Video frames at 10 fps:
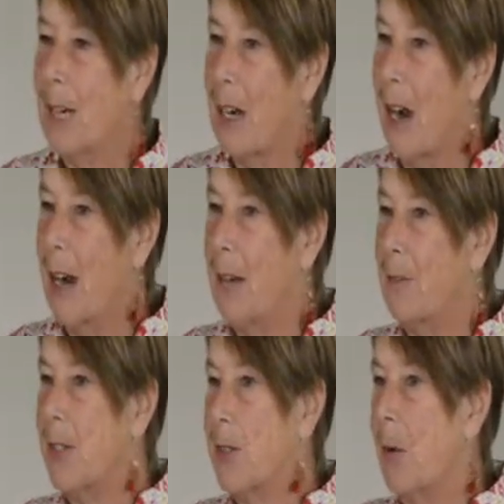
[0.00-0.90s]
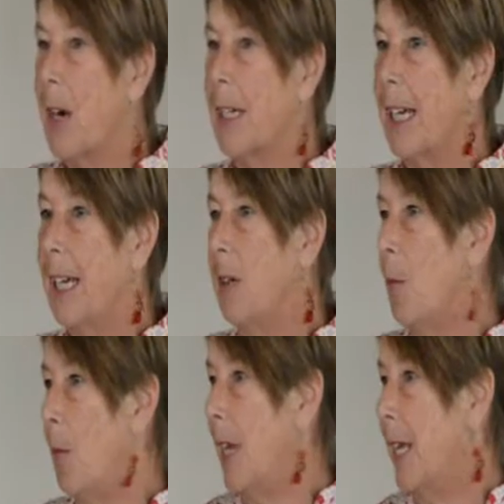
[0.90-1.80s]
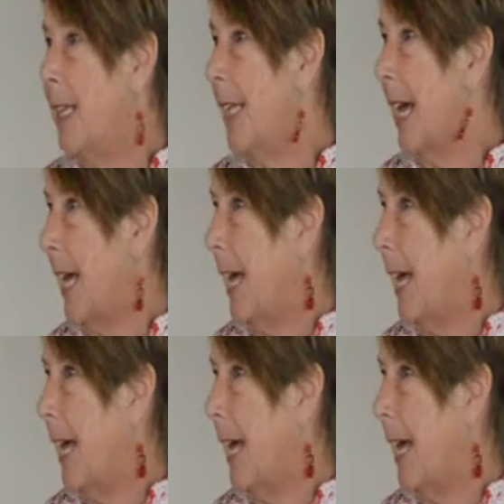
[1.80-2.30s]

Ricard was working with